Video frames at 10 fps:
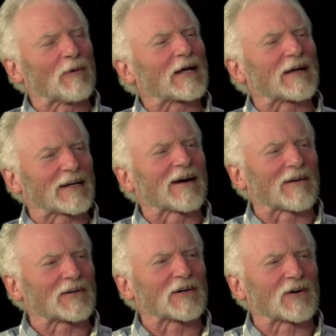bringing a
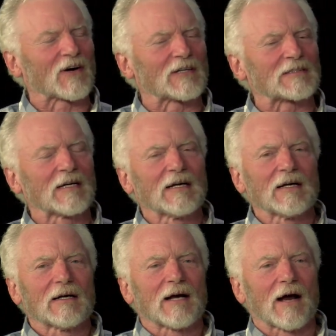character across.
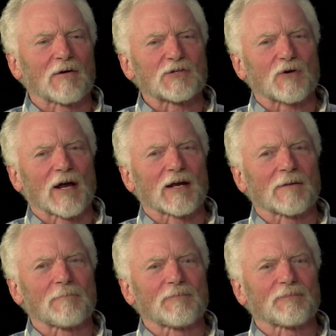I always try to